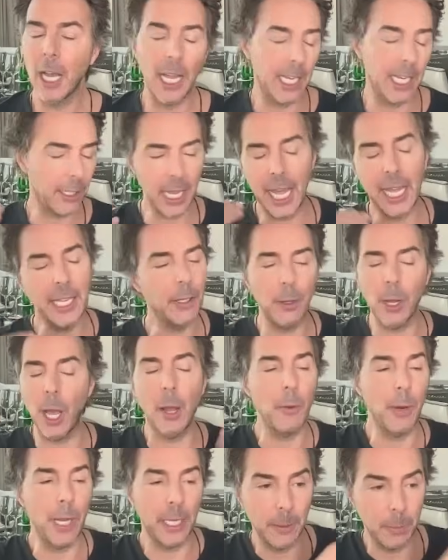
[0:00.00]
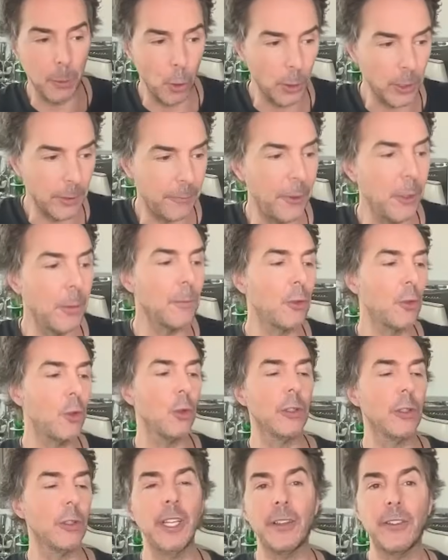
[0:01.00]
i and i ended up going to film
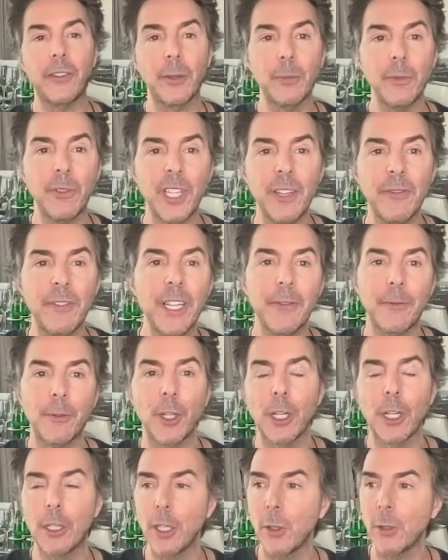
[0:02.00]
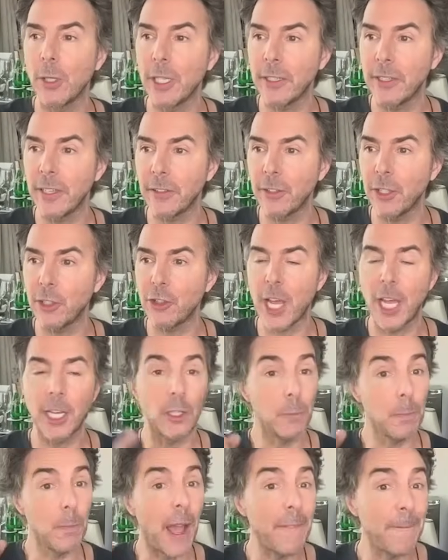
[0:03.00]
school did some tv for nickelodeon disney
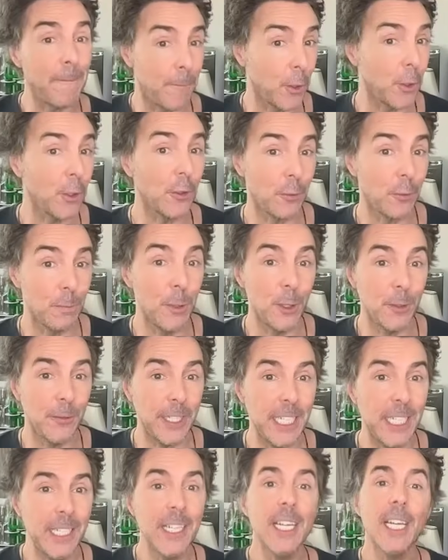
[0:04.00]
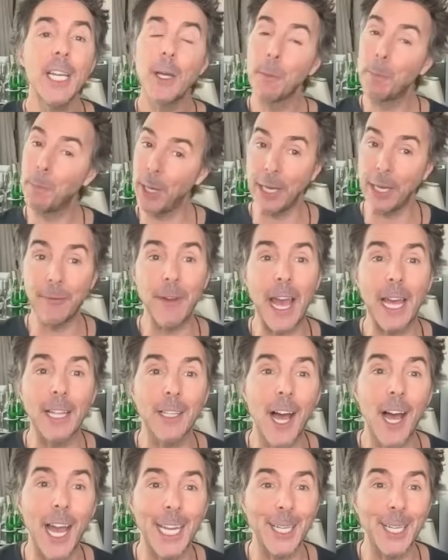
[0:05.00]
channel my first movie Big
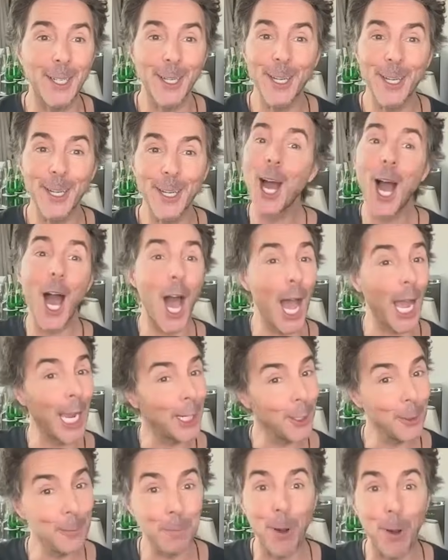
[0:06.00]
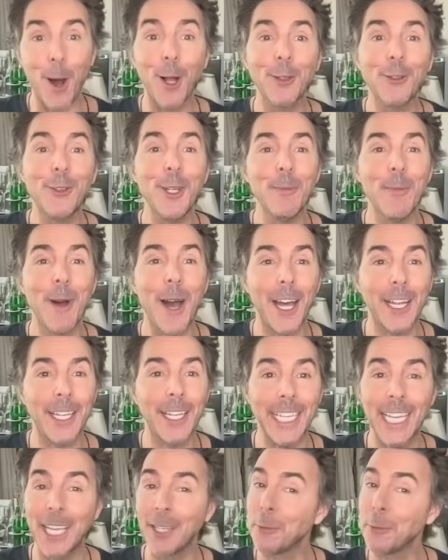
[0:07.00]
Fat Liar, right. hired Paul Giamatti